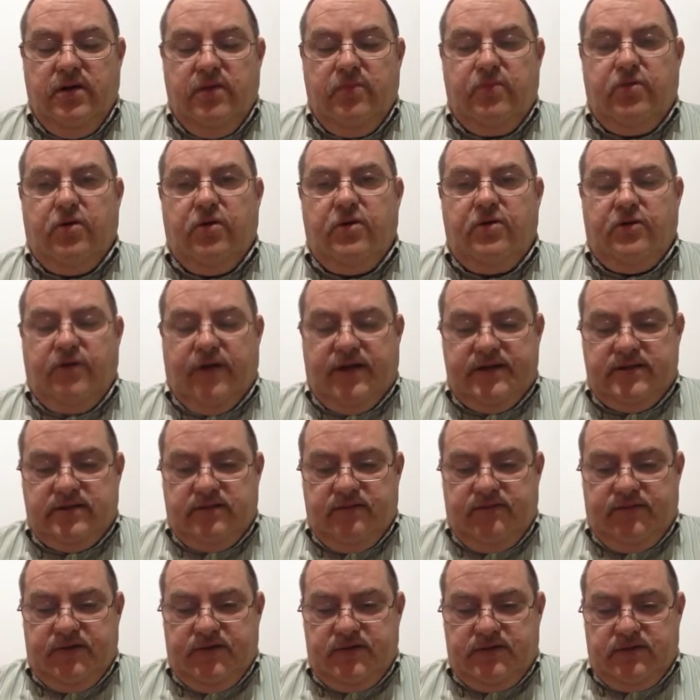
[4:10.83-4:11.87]

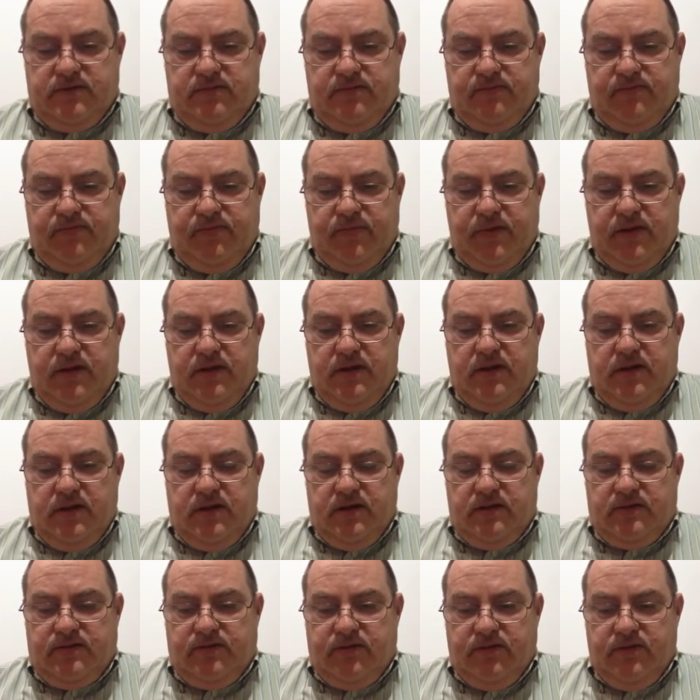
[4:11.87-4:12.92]
progressivism
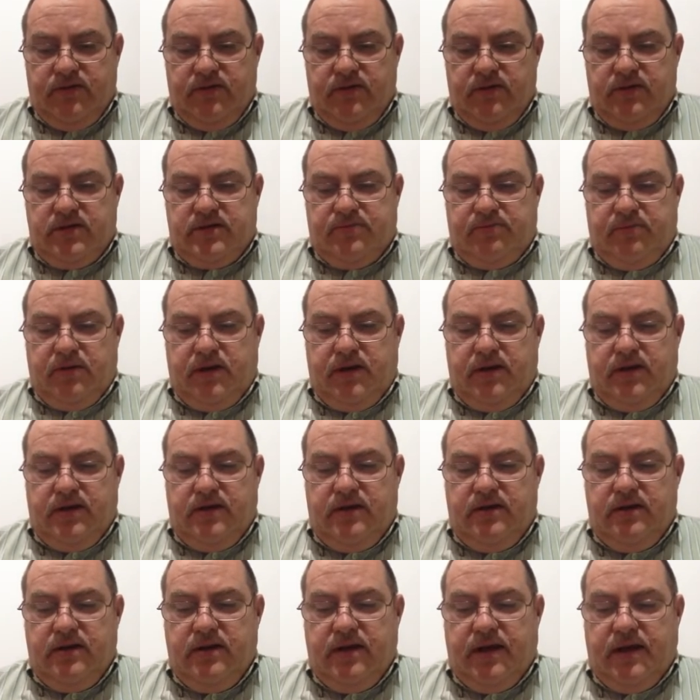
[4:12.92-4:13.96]
is further
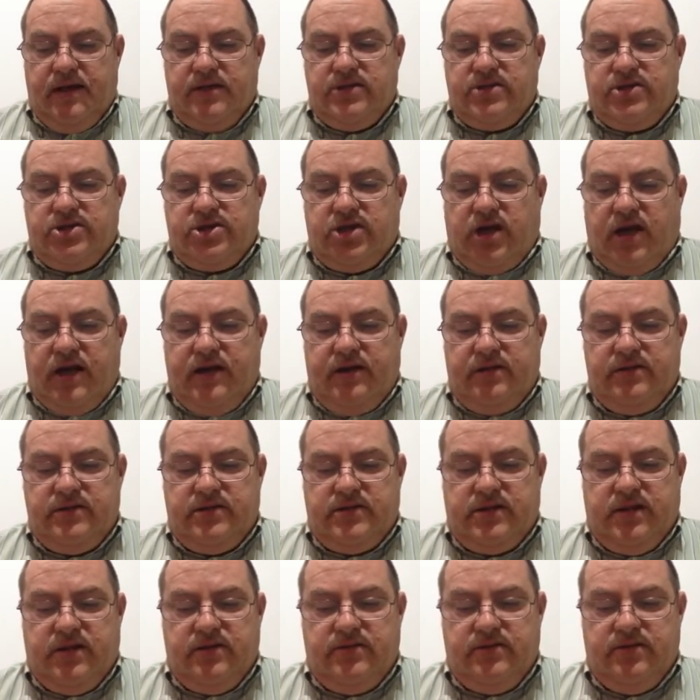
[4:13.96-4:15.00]
explained as
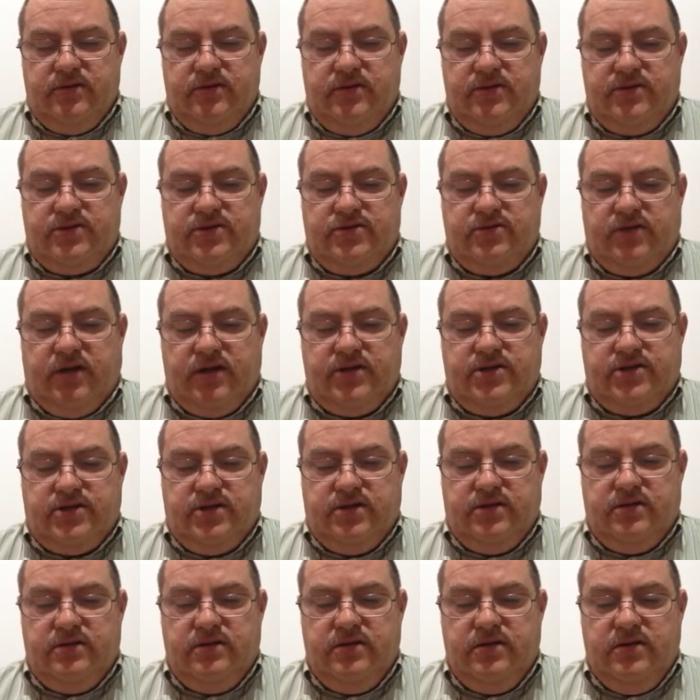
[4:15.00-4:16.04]
child-centered
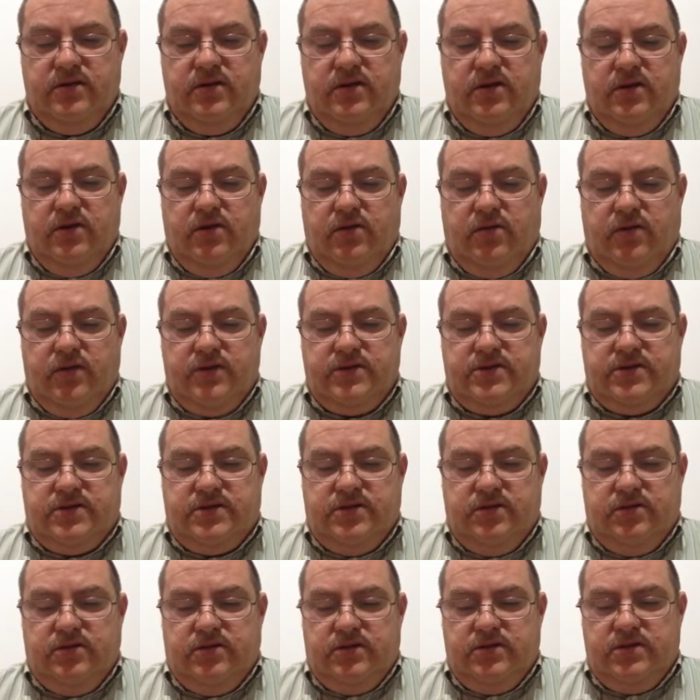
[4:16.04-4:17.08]
instruction where
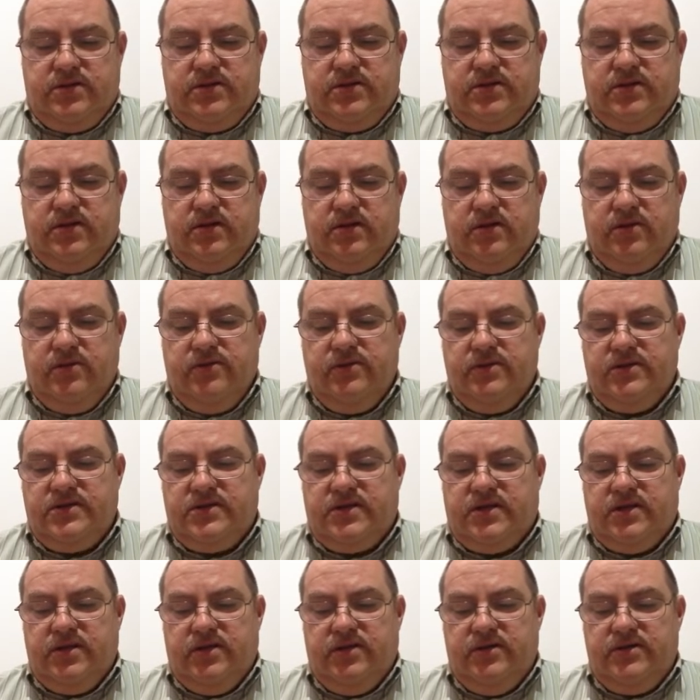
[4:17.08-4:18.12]
students learn the
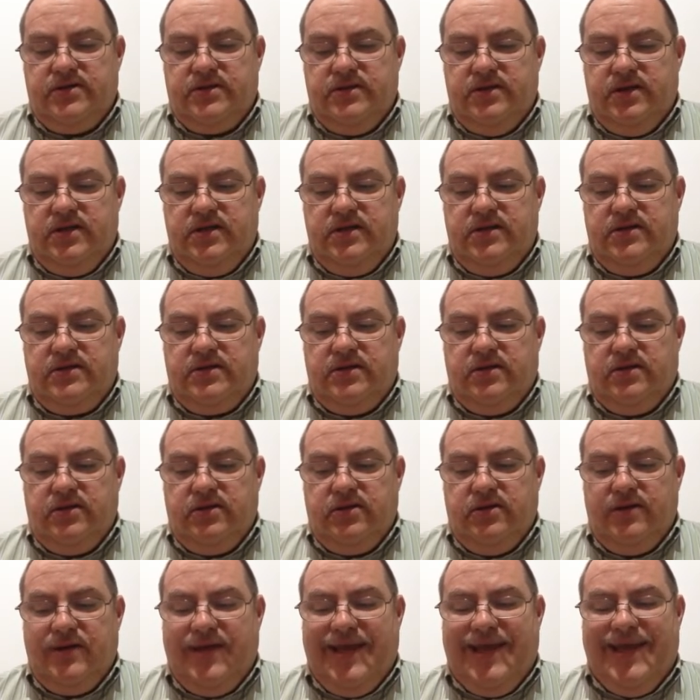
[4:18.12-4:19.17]
skills needed to
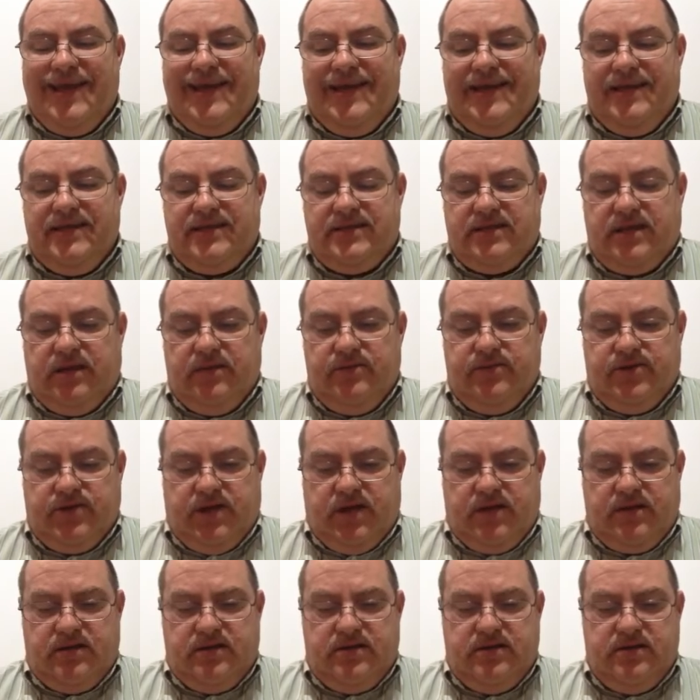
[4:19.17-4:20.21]
learn any
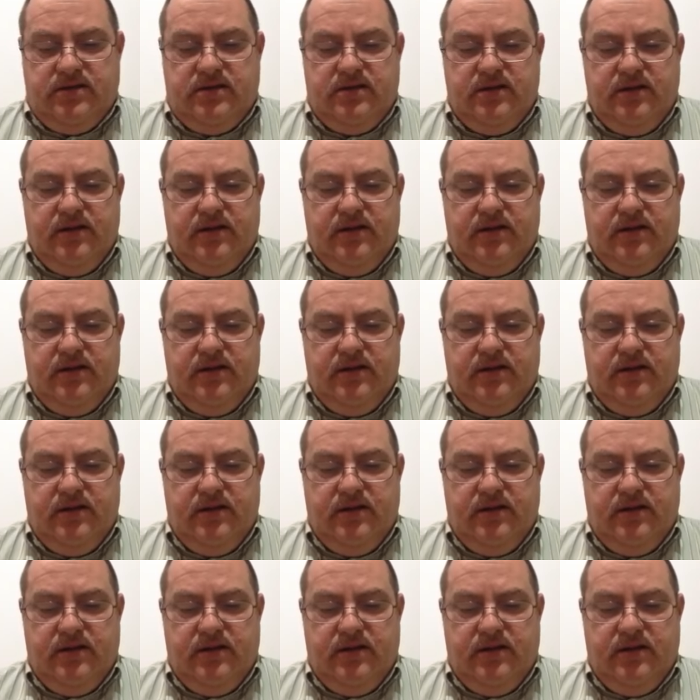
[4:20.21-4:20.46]
subject.